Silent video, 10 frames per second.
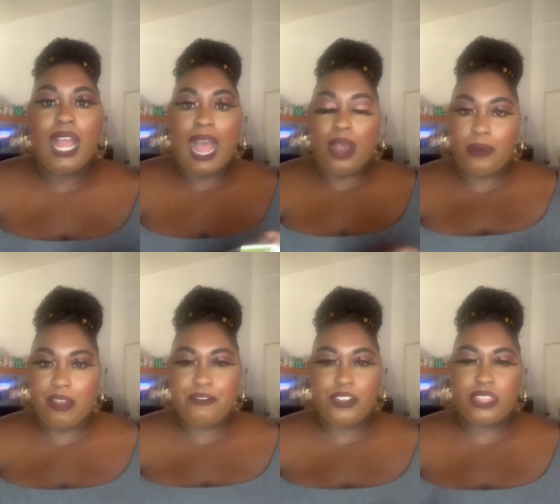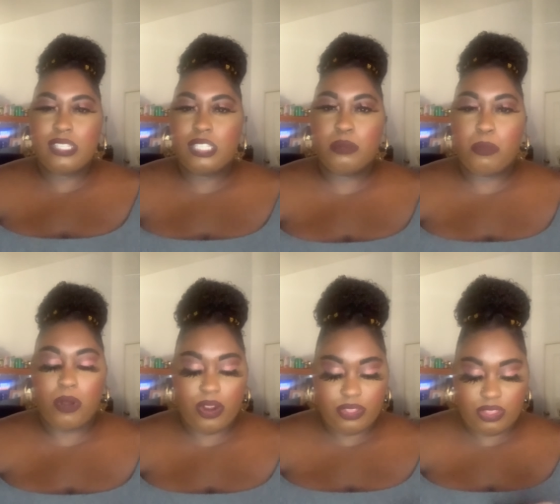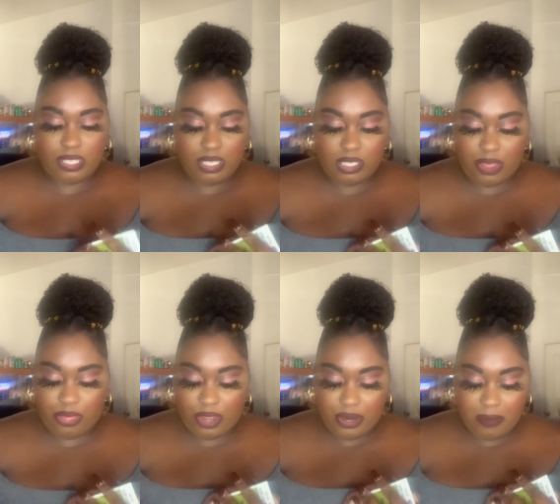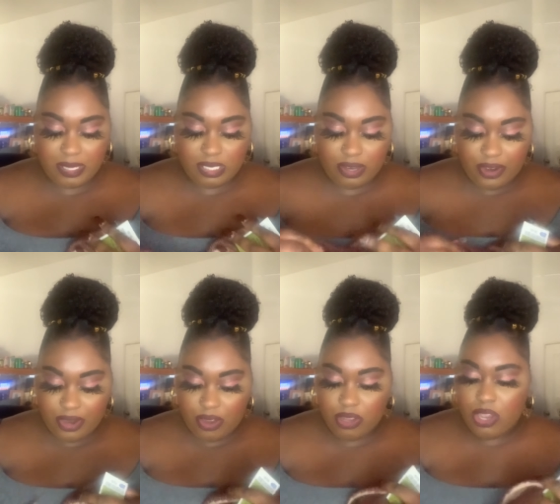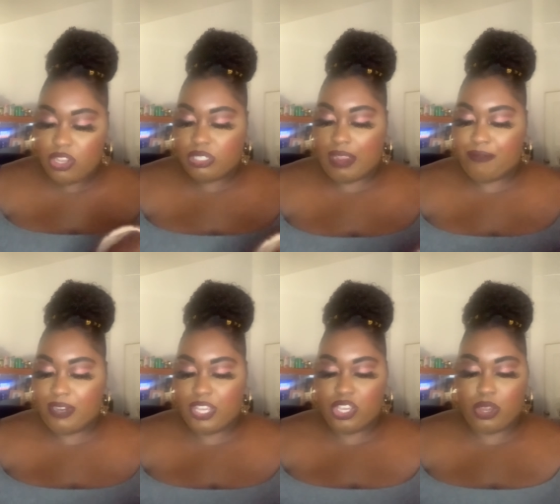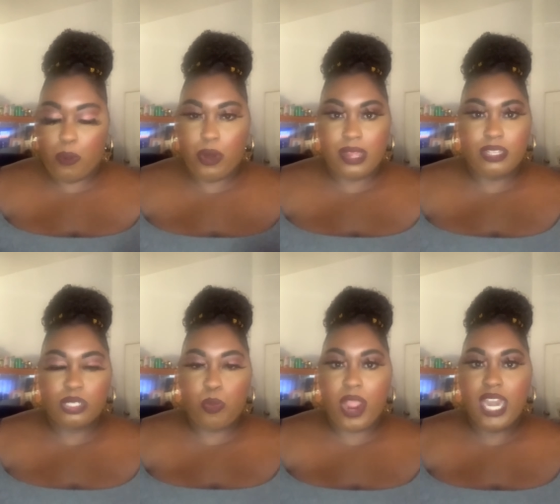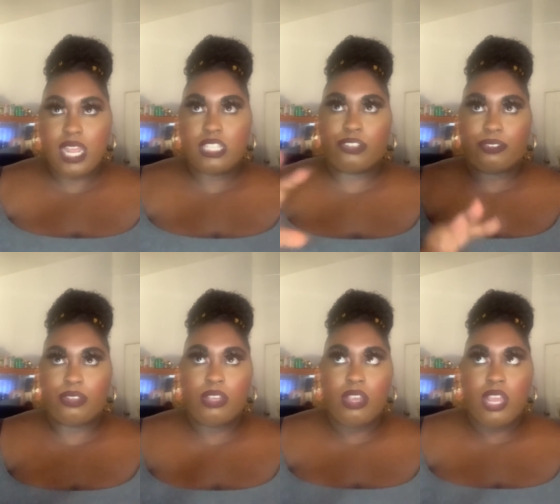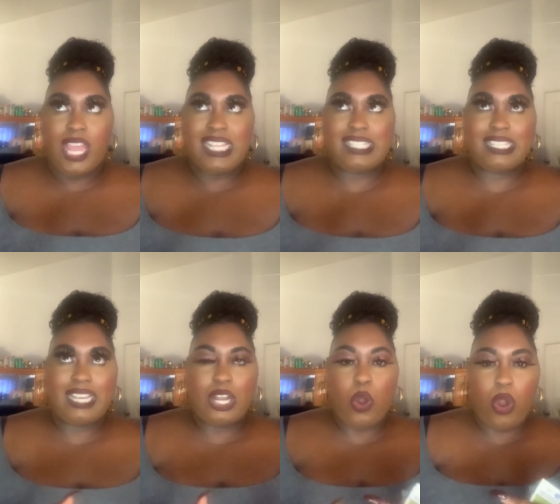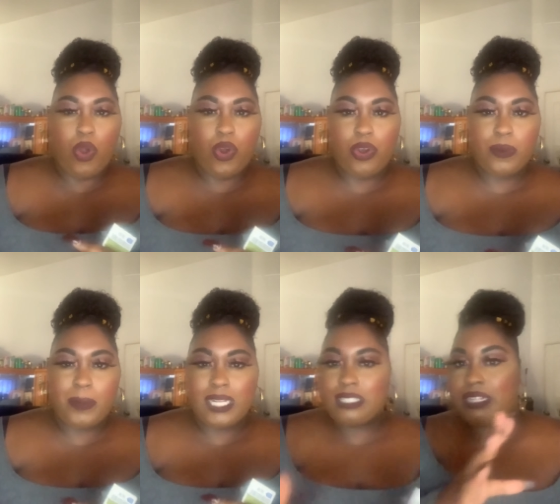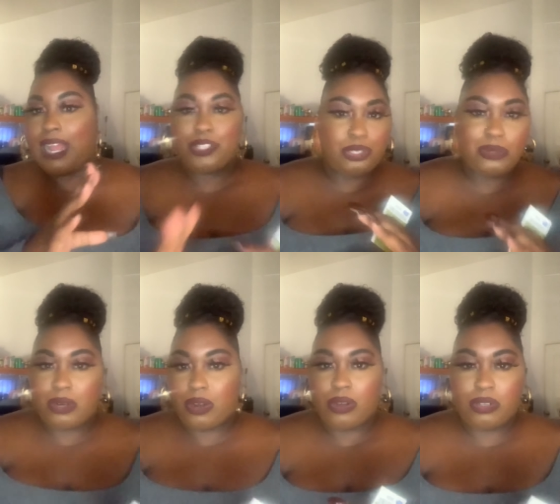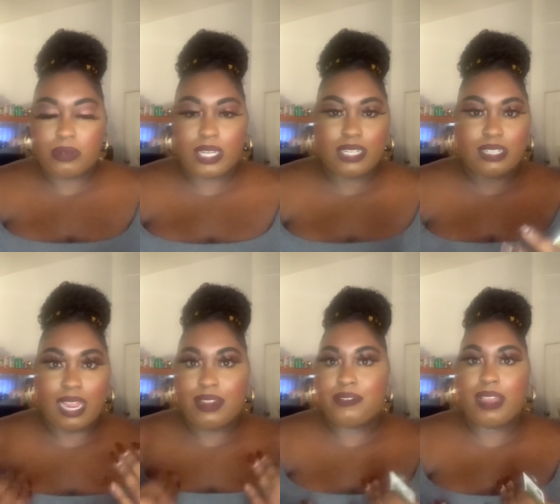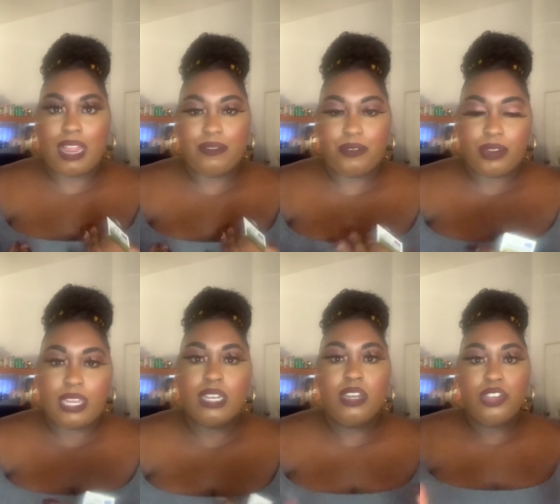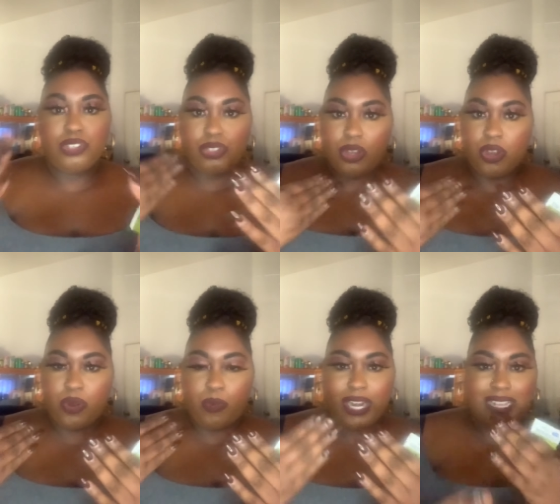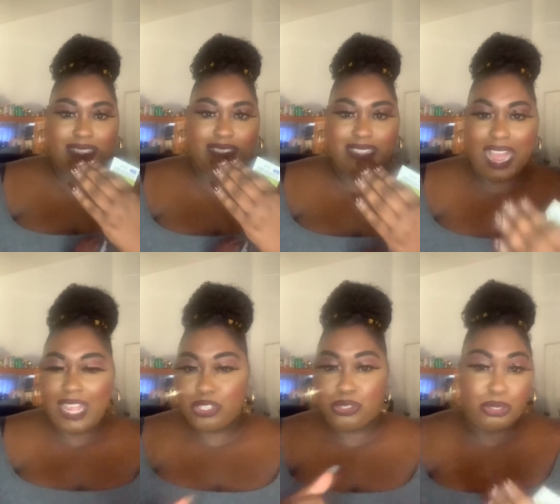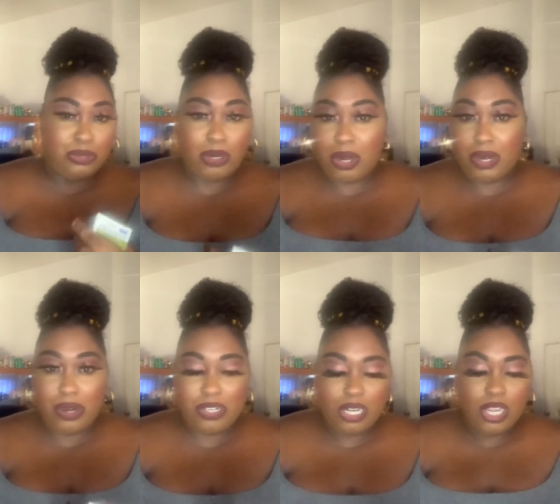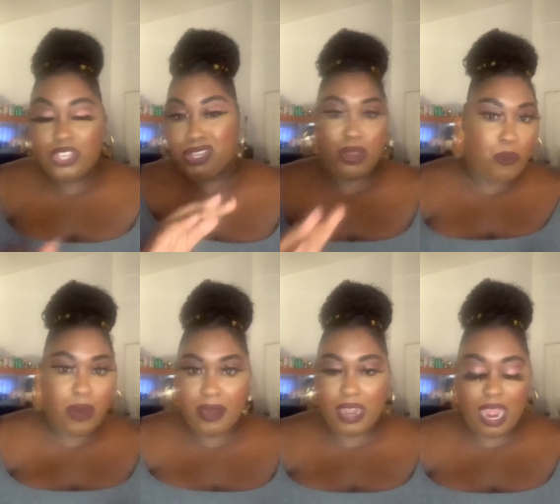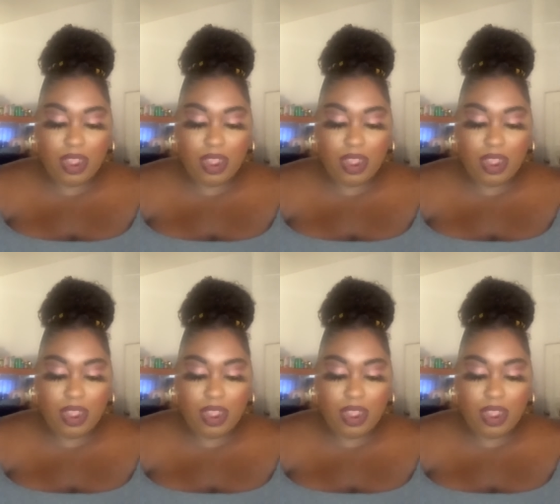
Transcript: However, this is more this is a thinner material, so I feel like you could wear this when it's it's cold, but it's not too cold because I live in California. So when it's not too cold, you can wear it out.